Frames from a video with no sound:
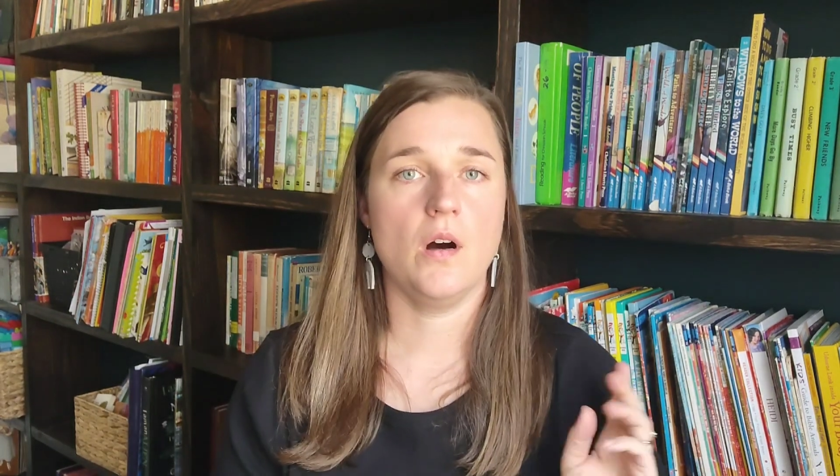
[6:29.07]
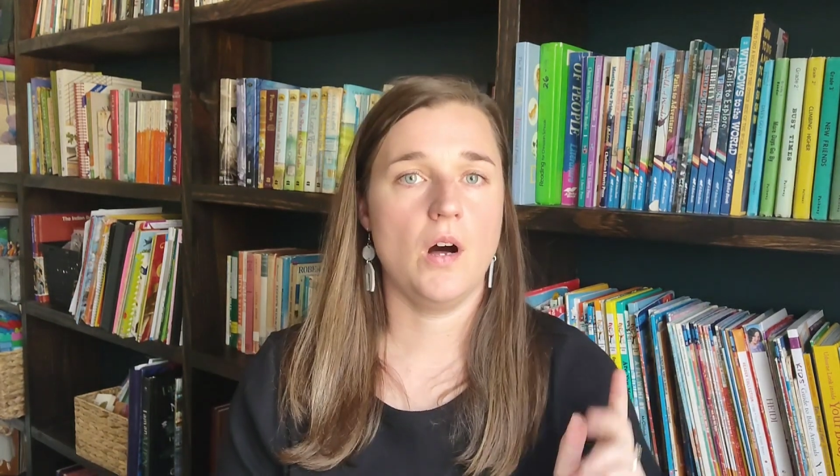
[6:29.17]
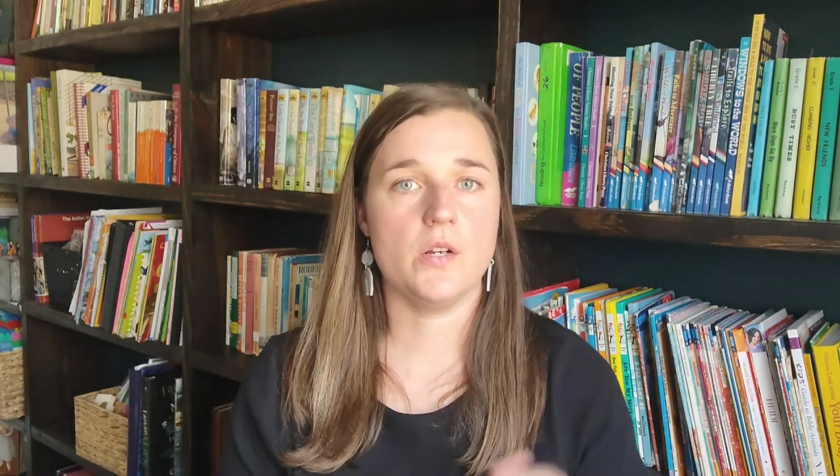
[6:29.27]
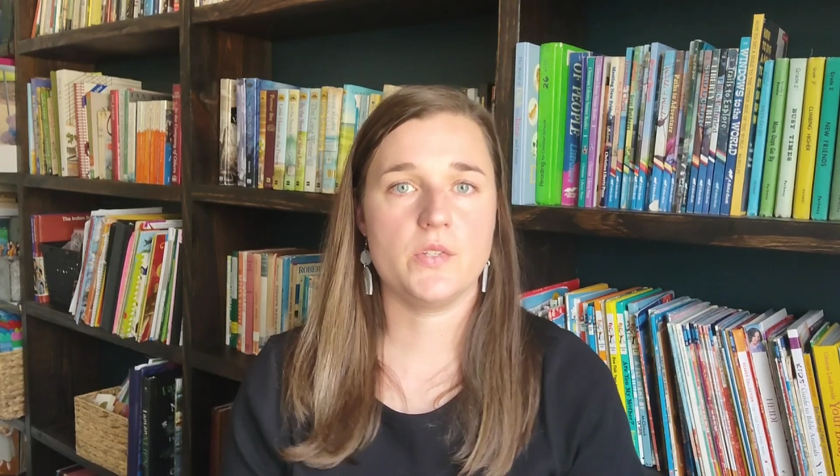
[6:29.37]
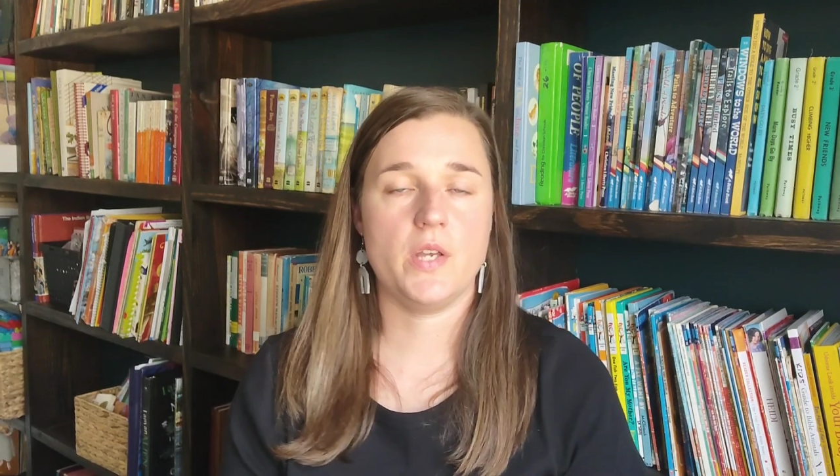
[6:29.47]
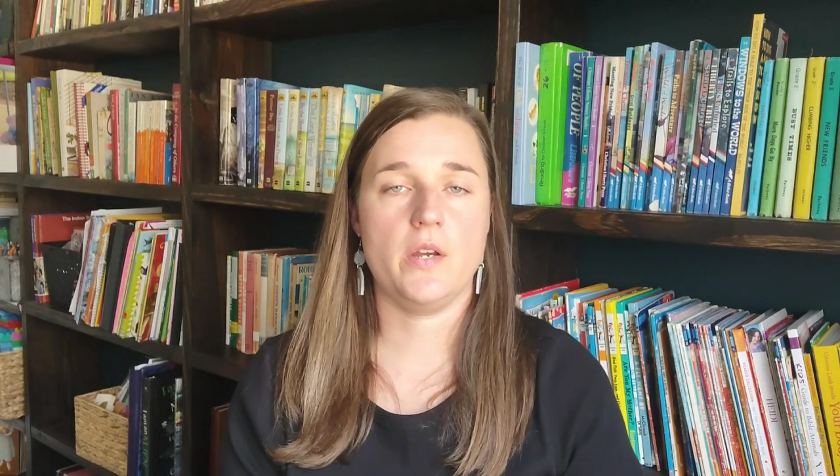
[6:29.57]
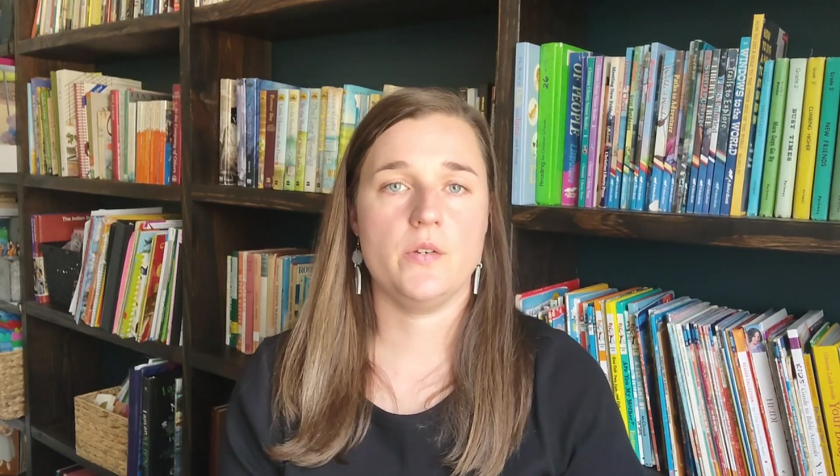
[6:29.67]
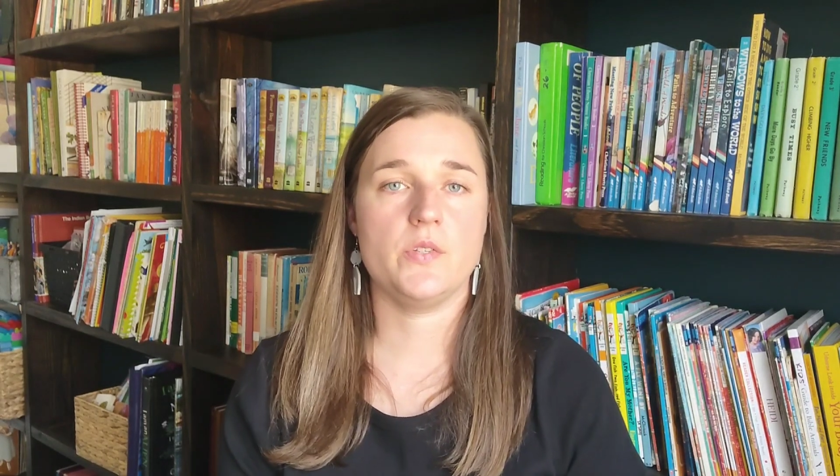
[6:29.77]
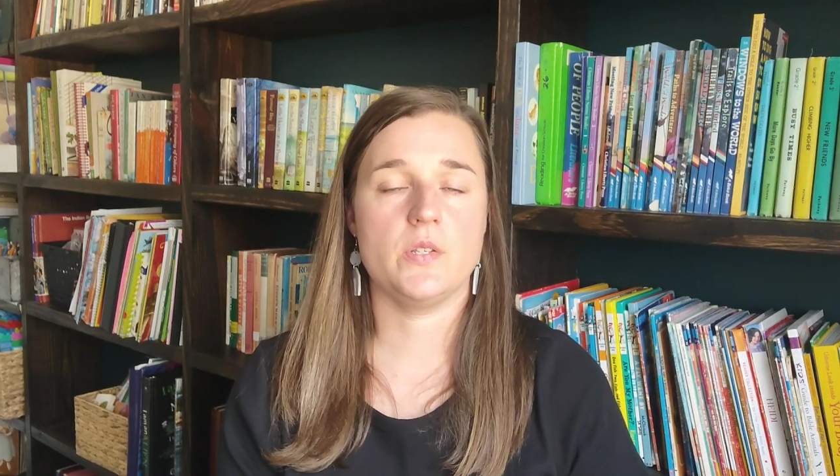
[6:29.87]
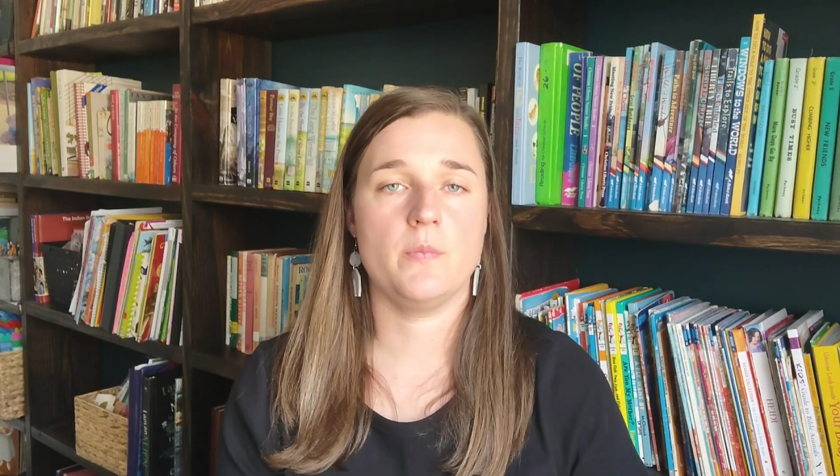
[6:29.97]

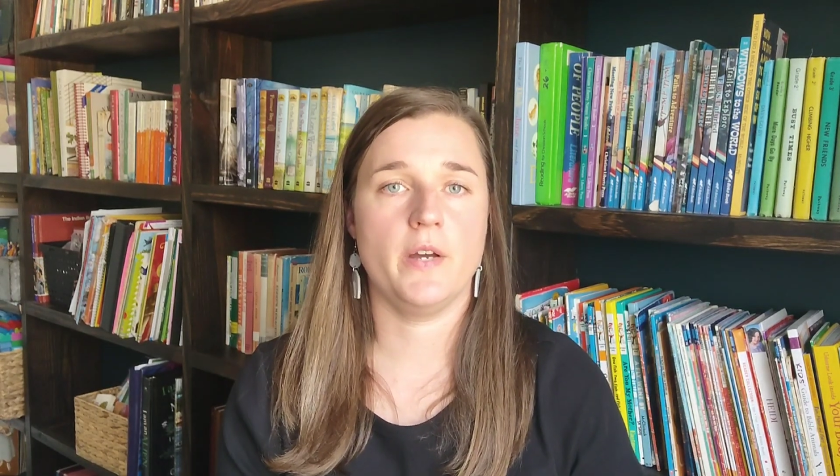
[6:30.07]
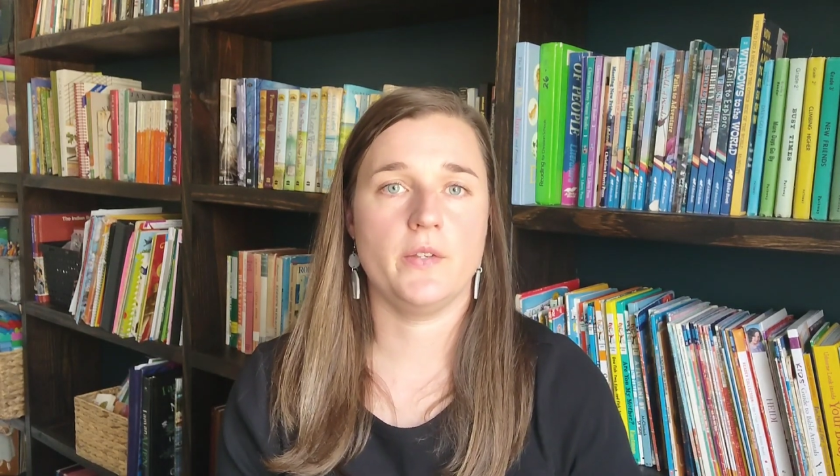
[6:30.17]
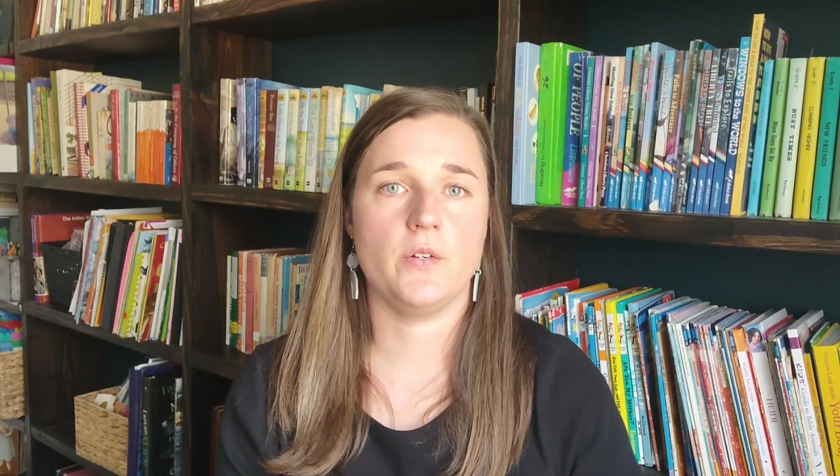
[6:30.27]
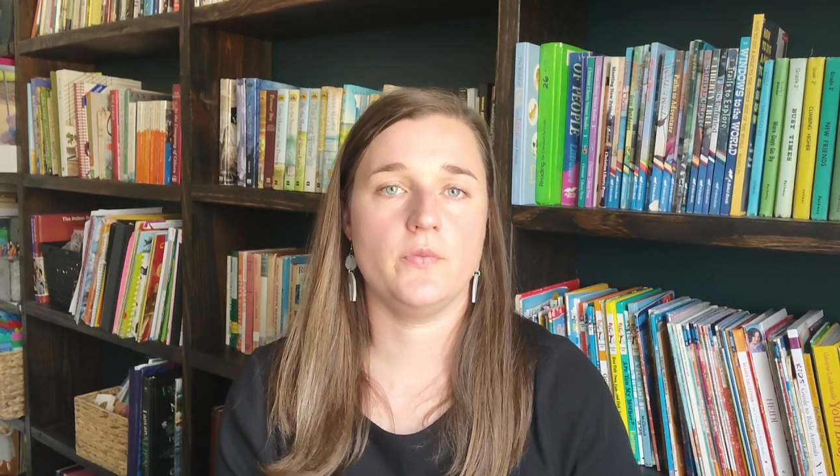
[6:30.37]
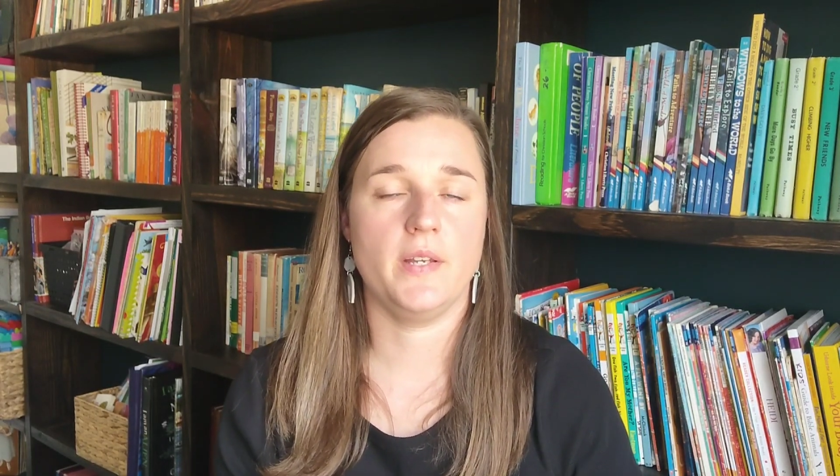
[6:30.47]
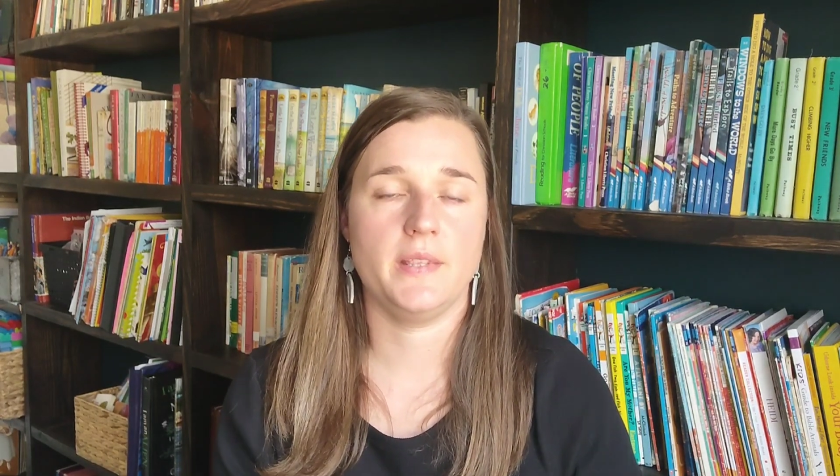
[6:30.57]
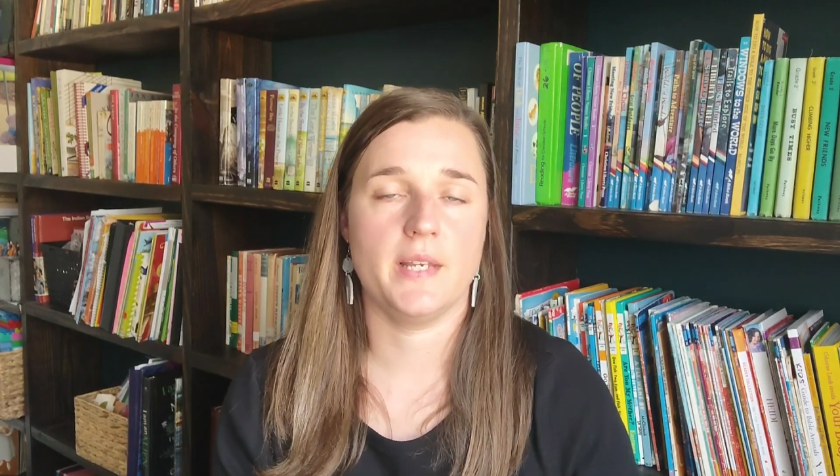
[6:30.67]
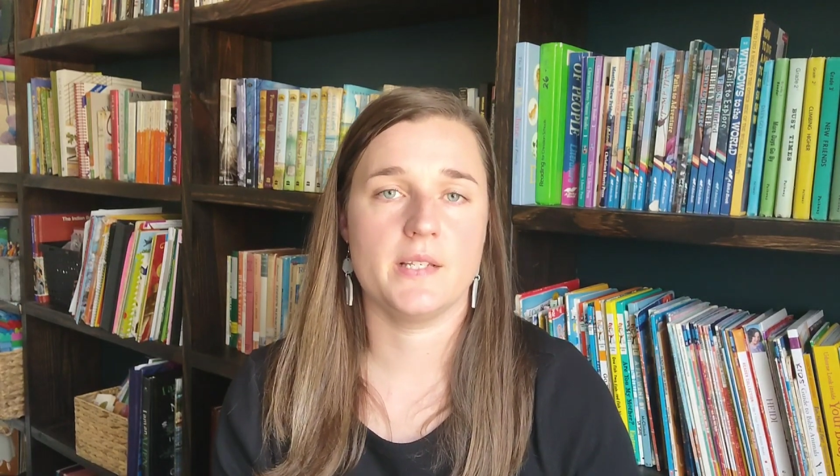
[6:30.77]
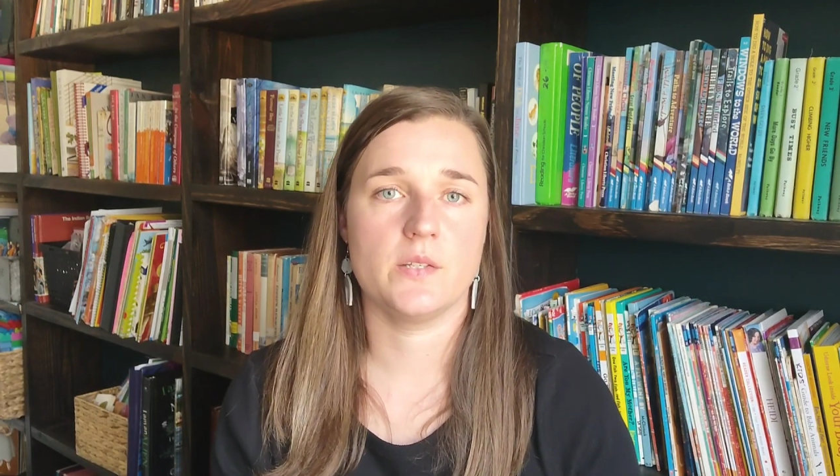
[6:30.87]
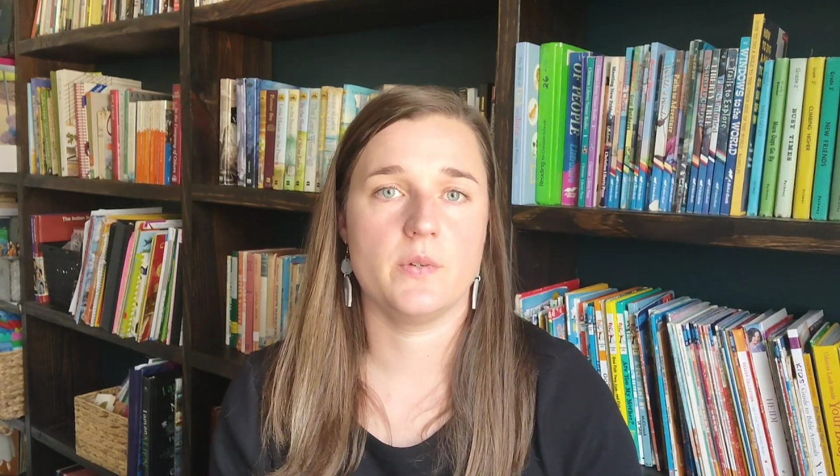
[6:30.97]
Also, some other fun
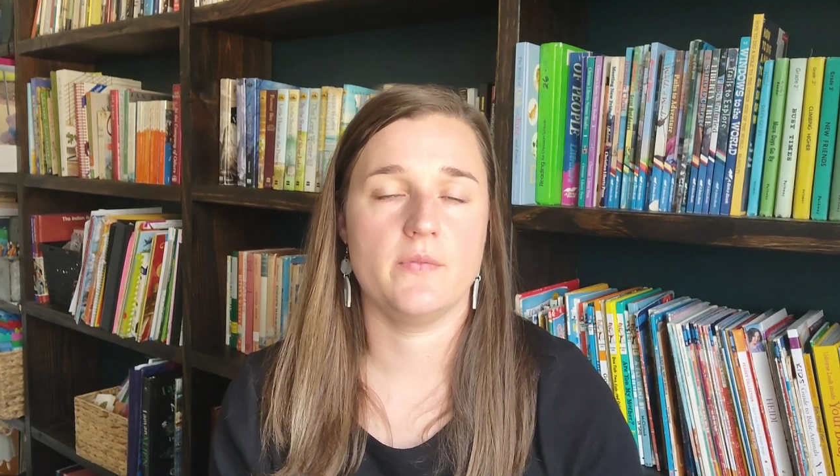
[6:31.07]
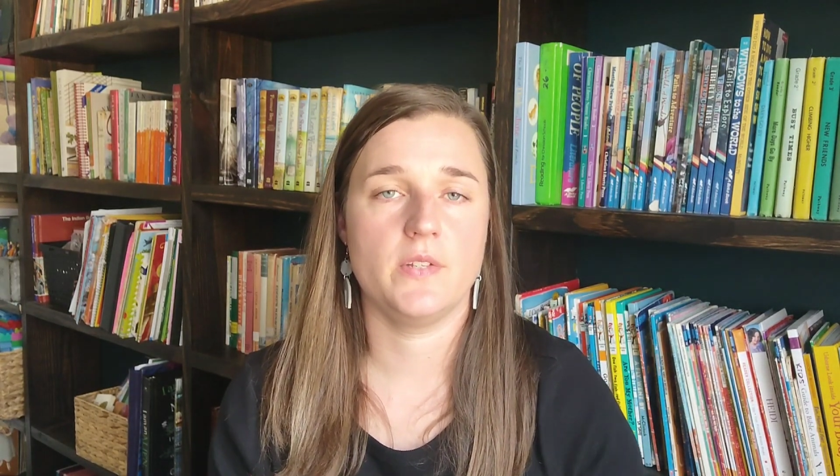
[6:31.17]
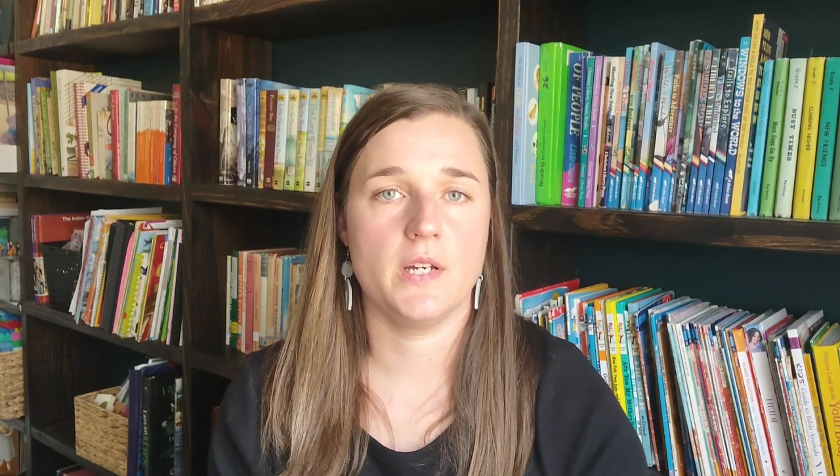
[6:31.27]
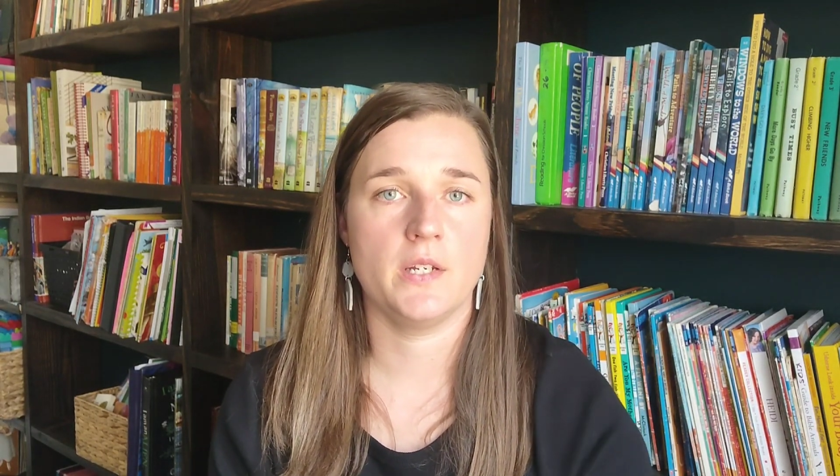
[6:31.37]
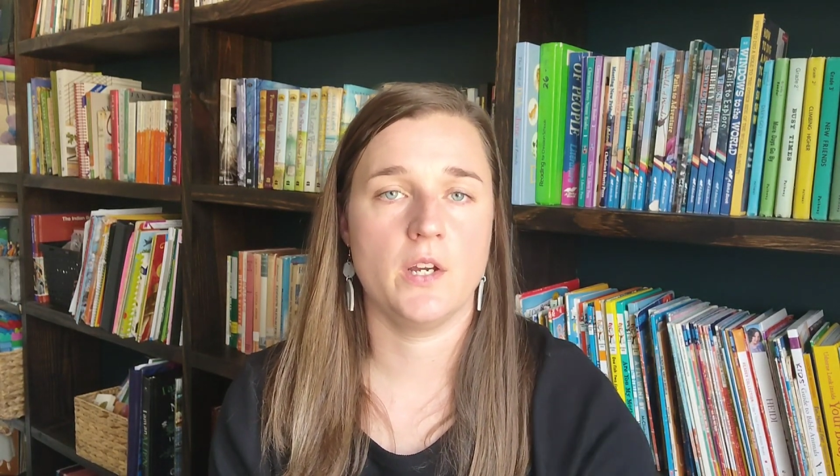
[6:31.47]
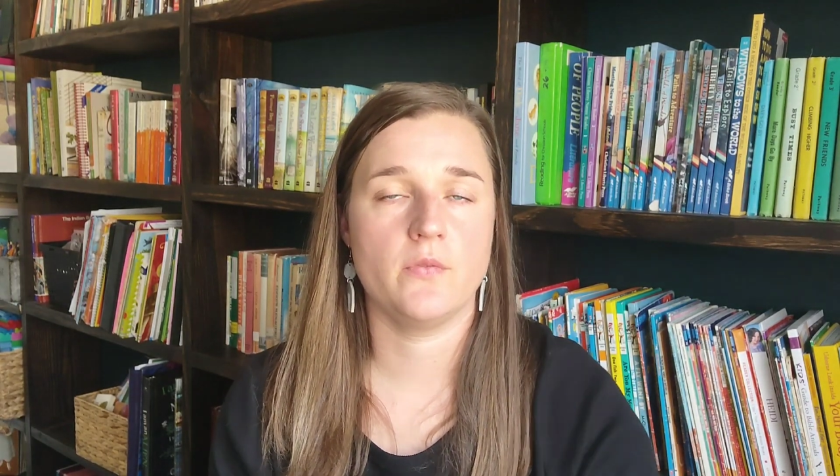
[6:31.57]
things that we've done